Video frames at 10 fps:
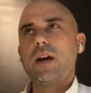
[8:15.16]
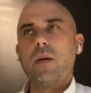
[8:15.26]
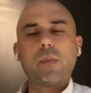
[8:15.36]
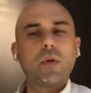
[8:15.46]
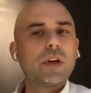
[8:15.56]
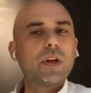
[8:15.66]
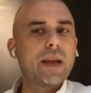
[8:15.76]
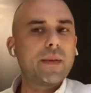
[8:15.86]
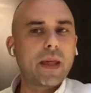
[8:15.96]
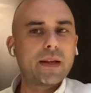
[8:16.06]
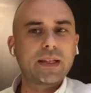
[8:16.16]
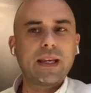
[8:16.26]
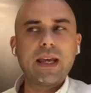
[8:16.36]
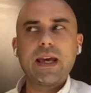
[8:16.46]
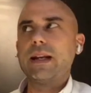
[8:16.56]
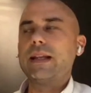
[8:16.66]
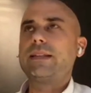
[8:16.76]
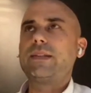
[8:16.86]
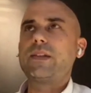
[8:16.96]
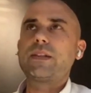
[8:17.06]
I remember looking at that as a kid, and
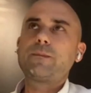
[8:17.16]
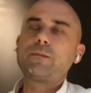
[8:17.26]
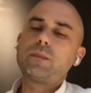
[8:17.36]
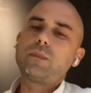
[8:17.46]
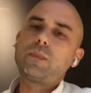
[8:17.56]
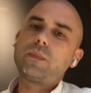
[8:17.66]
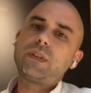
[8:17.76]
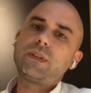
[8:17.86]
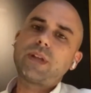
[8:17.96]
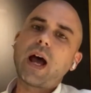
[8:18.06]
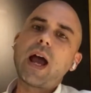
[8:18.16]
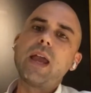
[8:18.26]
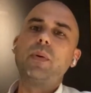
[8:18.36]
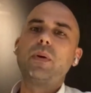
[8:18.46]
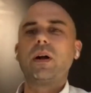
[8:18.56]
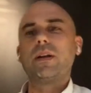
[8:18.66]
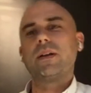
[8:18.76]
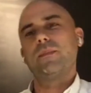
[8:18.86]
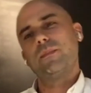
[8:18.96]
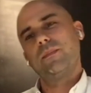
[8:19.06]
it's just type on
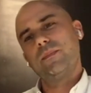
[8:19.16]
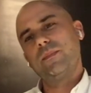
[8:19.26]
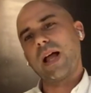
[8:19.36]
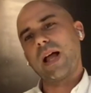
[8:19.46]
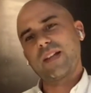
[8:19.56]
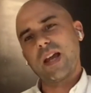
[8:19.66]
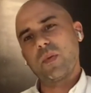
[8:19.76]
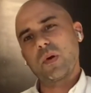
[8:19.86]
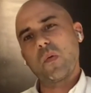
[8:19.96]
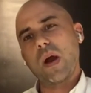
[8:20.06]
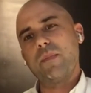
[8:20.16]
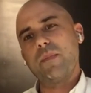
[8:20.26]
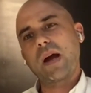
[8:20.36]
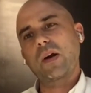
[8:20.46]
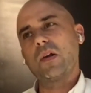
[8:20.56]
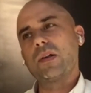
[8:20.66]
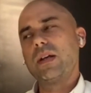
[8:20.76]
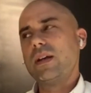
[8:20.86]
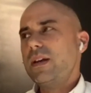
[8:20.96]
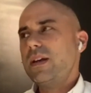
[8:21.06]
a black type on a white background.
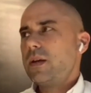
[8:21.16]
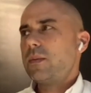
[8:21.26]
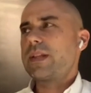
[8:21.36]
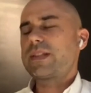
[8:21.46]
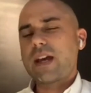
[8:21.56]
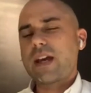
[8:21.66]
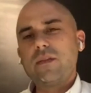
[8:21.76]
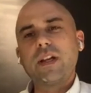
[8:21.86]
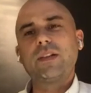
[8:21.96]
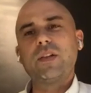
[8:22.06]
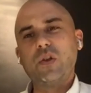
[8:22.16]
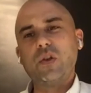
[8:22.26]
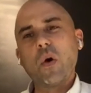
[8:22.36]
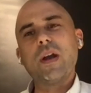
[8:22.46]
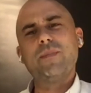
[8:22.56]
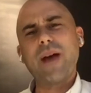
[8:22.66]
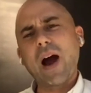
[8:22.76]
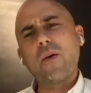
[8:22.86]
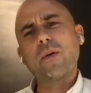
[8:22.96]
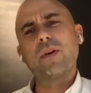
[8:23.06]
That's kind of like the joy and
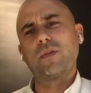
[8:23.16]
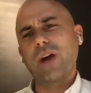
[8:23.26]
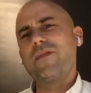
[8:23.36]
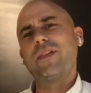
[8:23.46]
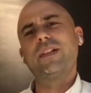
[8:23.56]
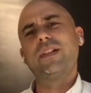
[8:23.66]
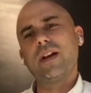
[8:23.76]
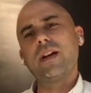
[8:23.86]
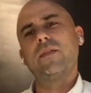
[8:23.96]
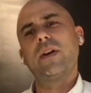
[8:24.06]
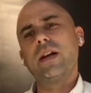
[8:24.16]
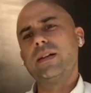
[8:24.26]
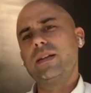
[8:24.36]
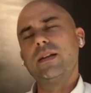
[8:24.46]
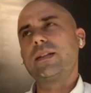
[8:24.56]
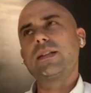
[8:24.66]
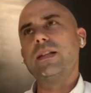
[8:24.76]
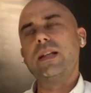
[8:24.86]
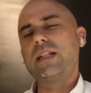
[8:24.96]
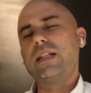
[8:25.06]
power of graphic design, right? It
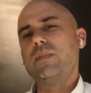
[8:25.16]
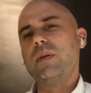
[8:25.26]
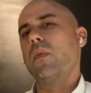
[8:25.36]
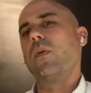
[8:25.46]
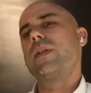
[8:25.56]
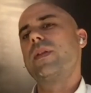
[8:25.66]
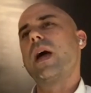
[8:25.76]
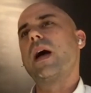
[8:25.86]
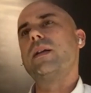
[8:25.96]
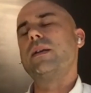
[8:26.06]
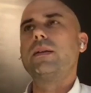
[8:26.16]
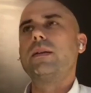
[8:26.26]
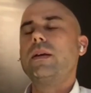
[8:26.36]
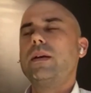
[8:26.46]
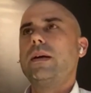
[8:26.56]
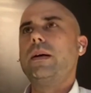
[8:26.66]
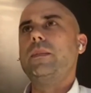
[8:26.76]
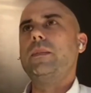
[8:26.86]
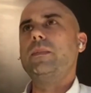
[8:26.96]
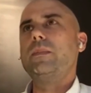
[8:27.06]
doesn't need to be more than that.
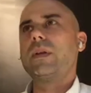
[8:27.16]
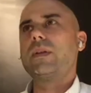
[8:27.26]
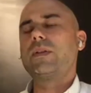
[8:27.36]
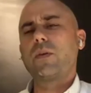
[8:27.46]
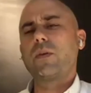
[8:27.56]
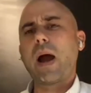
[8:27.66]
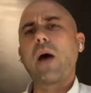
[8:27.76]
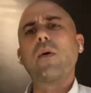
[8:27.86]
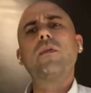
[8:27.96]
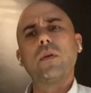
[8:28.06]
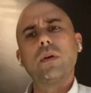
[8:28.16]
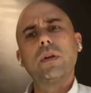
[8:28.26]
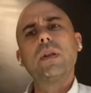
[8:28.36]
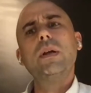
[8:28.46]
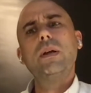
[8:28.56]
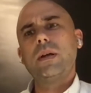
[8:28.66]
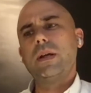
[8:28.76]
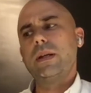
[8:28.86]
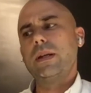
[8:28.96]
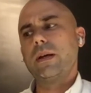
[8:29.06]
And so powerful,
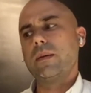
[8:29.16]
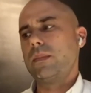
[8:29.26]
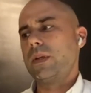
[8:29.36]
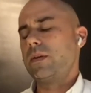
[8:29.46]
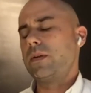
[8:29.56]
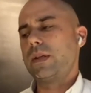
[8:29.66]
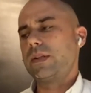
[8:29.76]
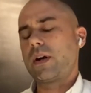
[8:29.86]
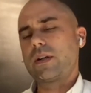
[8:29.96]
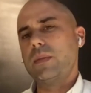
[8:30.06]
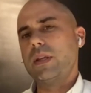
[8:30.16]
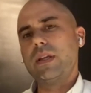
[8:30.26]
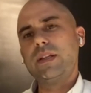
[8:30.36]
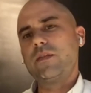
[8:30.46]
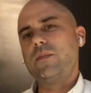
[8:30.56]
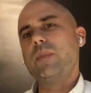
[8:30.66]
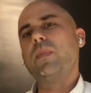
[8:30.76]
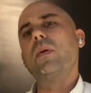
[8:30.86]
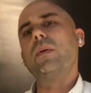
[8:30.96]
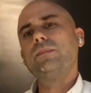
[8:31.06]
and you know, you can talk to millions of
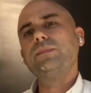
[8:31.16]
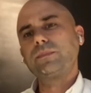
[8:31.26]
people.